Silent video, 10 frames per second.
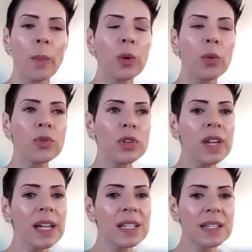but also
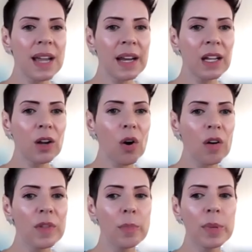the understanding
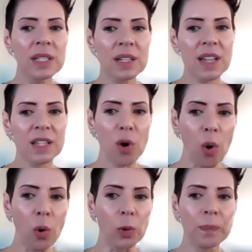of the business as a
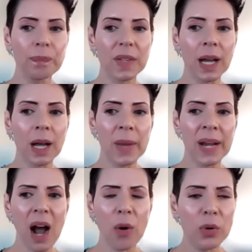whole, and
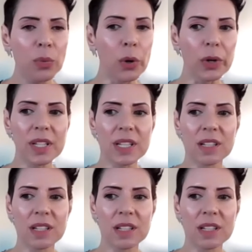how it works.